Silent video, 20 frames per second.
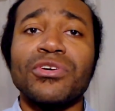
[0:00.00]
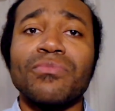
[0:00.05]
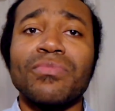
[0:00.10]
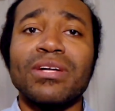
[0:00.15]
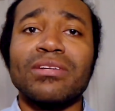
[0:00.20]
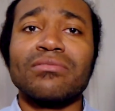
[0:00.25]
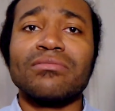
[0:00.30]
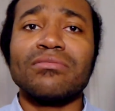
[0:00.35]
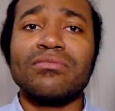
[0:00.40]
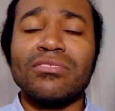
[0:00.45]
But
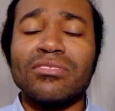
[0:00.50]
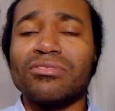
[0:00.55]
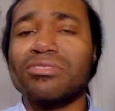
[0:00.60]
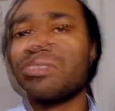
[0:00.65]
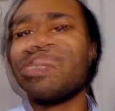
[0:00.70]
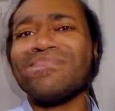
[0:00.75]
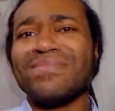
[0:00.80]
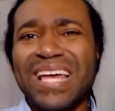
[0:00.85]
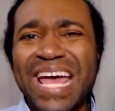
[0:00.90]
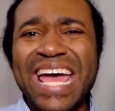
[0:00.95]
you know,
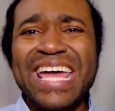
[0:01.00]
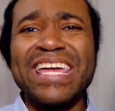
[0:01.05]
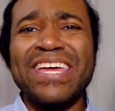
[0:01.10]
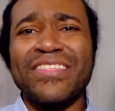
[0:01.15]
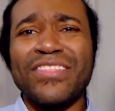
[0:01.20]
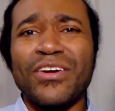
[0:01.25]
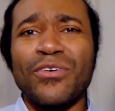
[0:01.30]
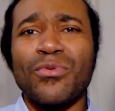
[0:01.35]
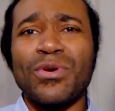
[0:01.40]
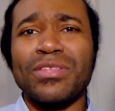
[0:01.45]
just hang in
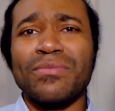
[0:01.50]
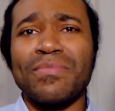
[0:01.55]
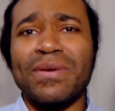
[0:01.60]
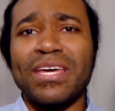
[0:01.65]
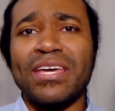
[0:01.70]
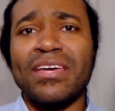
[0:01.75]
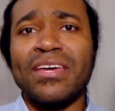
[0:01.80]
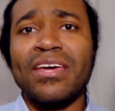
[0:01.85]
there with me.